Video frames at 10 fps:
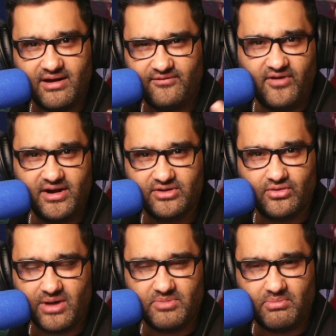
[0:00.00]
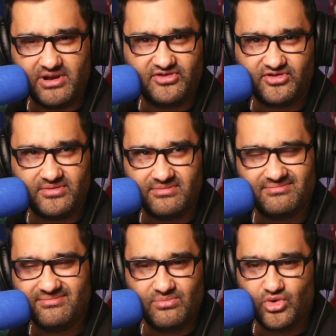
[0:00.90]
and finding the right people is just
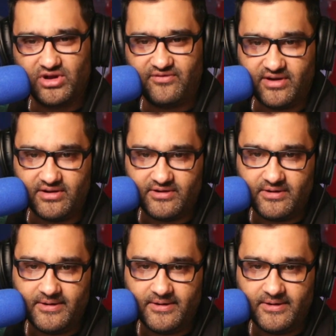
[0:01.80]
more difficult.